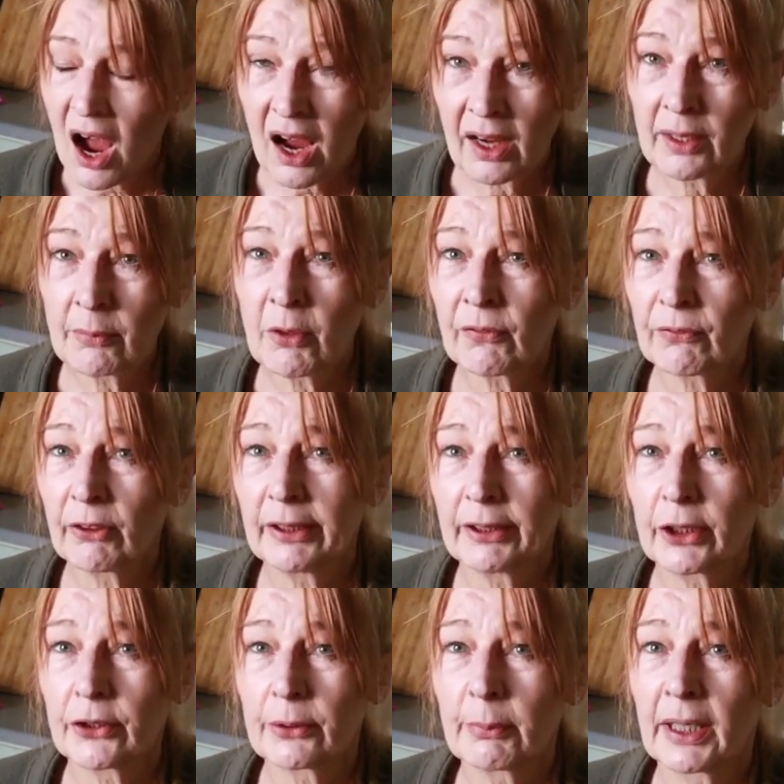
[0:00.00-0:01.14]
I'm not very
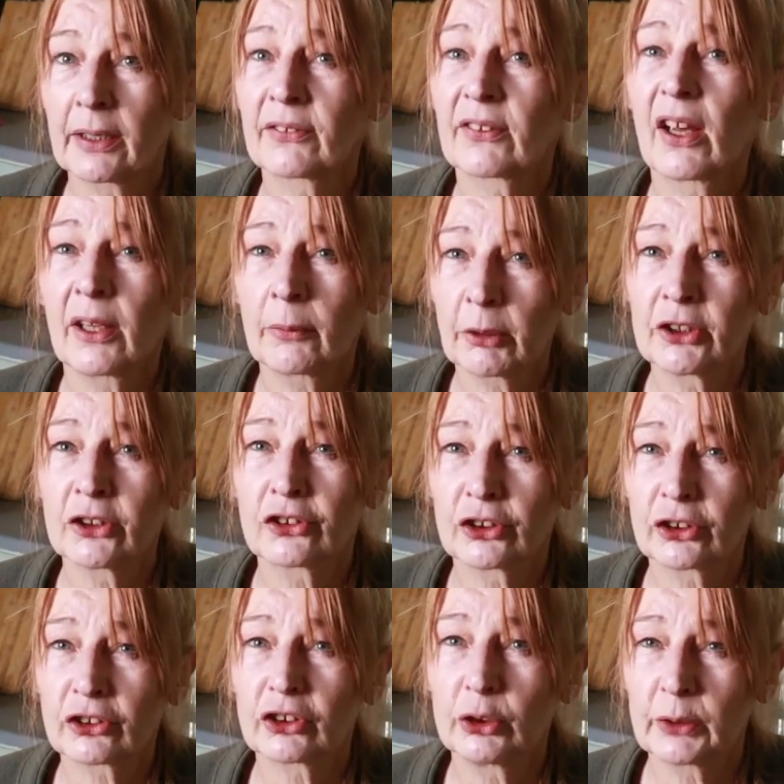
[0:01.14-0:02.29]
good at maths. I'm going to
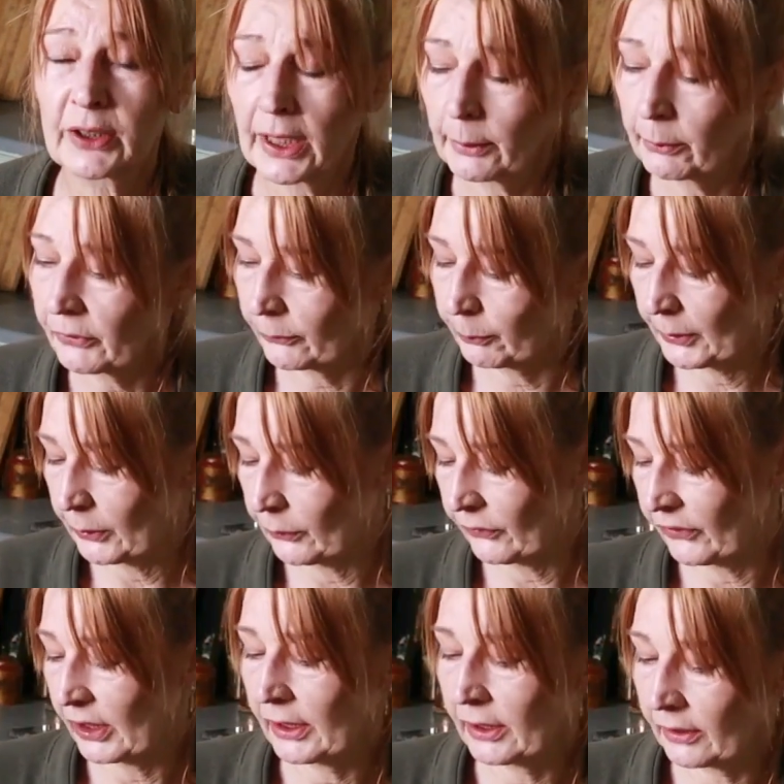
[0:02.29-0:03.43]
chuck 2 tablespoons
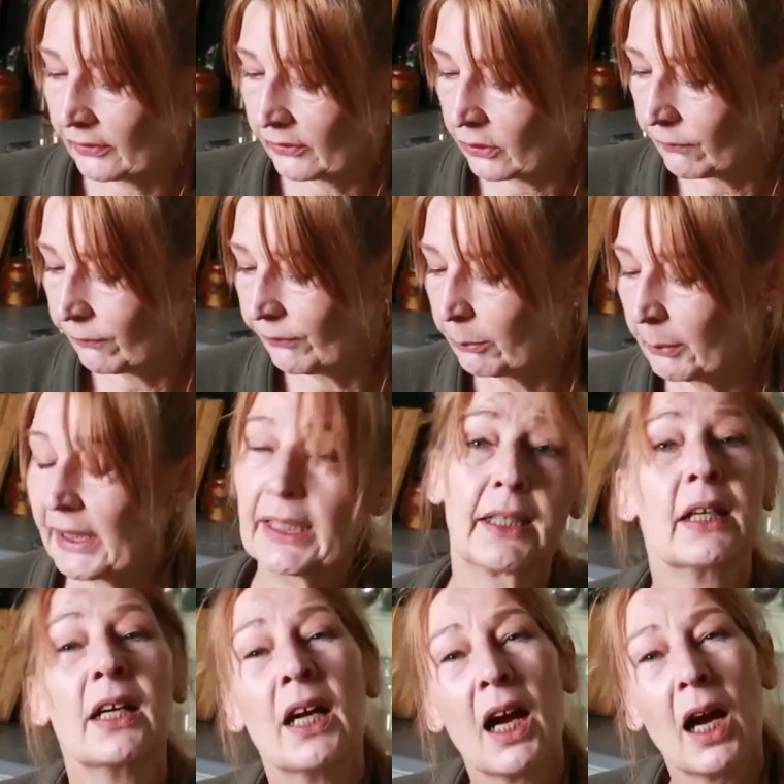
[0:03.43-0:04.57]
in. It's good for me.
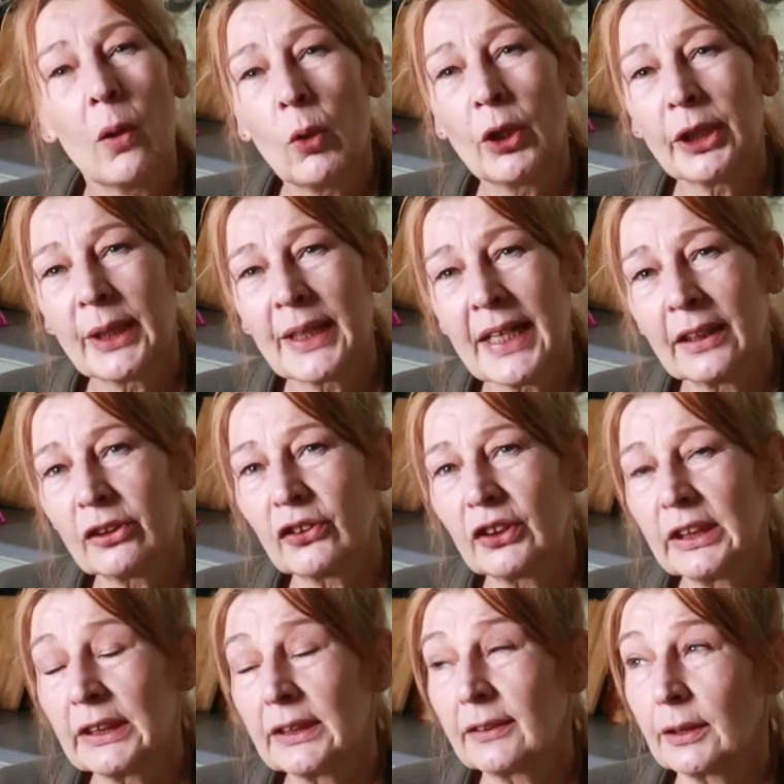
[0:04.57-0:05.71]
And what you can actually do